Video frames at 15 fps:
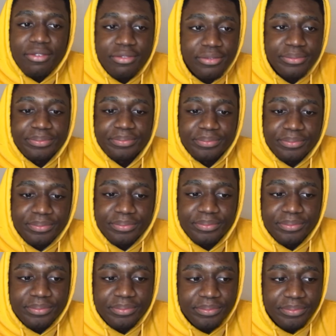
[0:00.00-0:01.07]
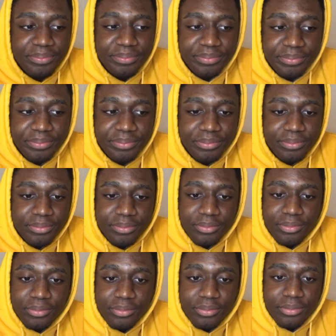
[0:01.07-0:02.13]
About your neighbor, your
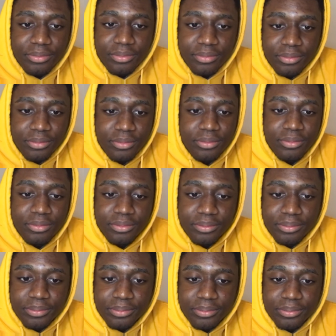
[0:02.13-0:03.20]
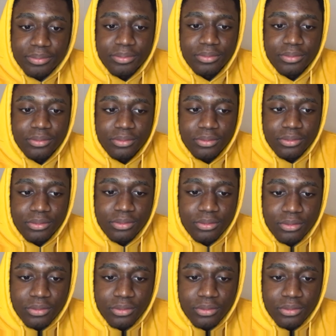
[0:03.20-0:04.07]
fellow human being, and being there, um,